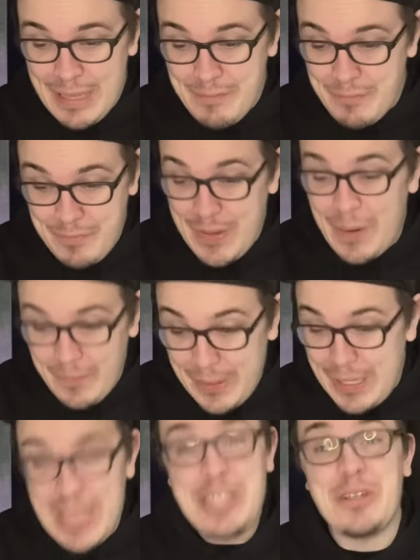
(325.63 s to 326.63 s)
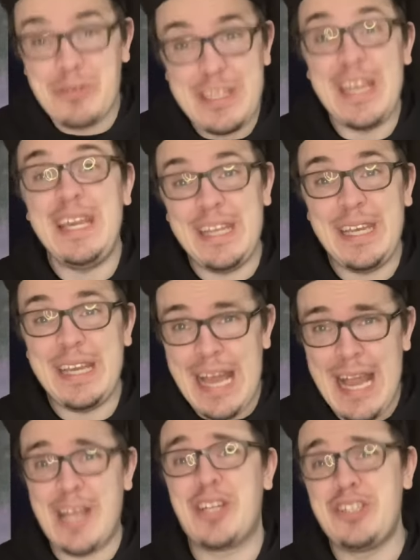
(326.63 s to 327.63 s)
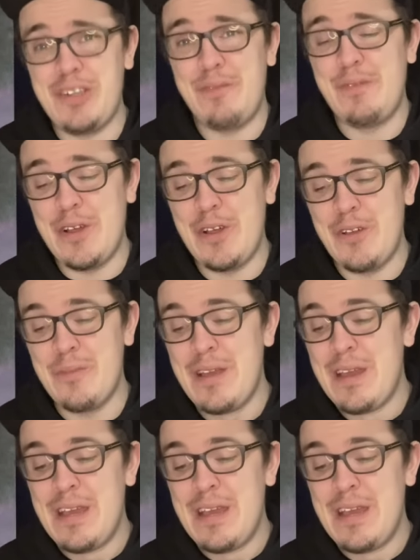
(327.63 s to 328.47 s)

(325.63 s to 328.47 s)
very entertaining action film.